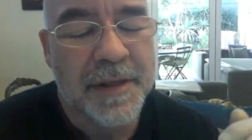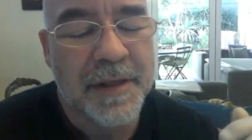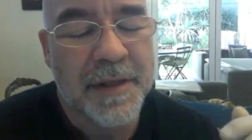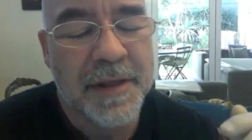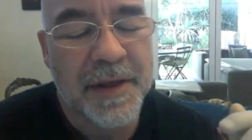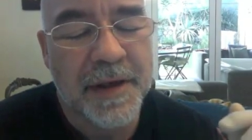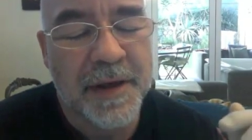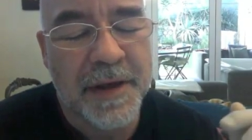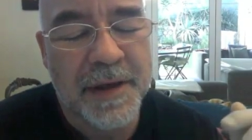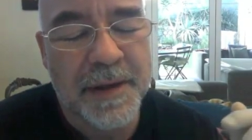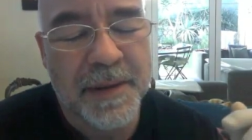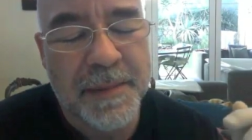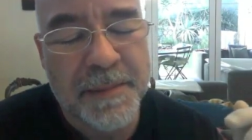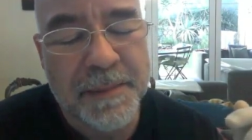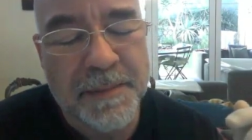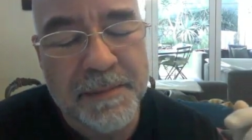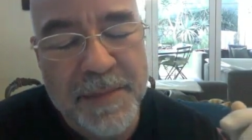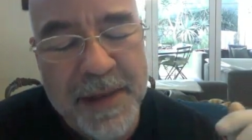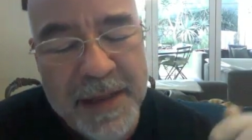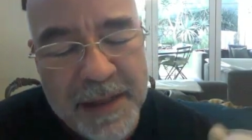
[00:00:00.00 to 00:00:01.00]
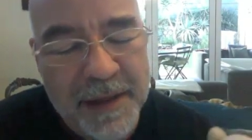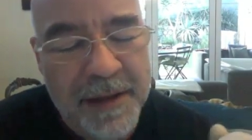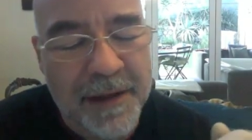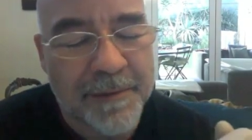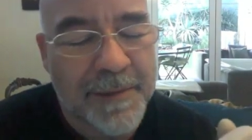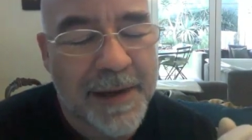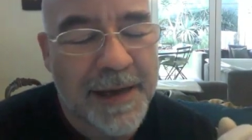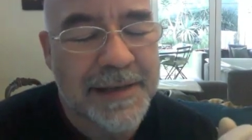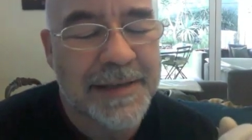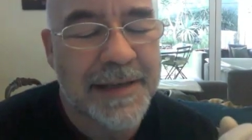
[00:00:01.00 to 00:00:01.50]
The middle of
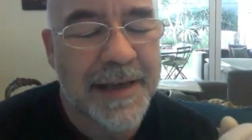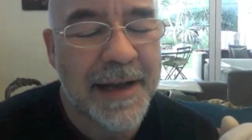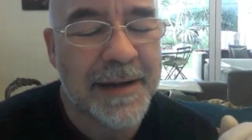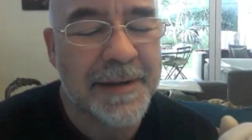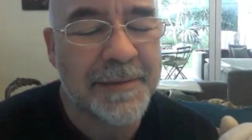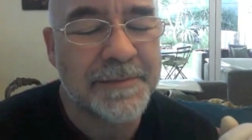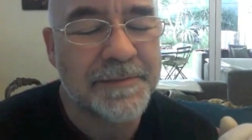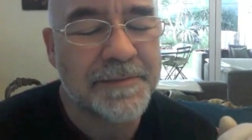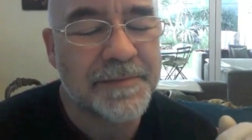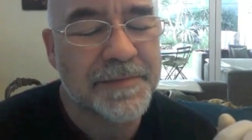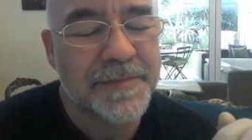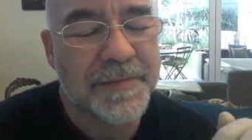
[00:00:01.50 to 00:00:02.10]
my tongue,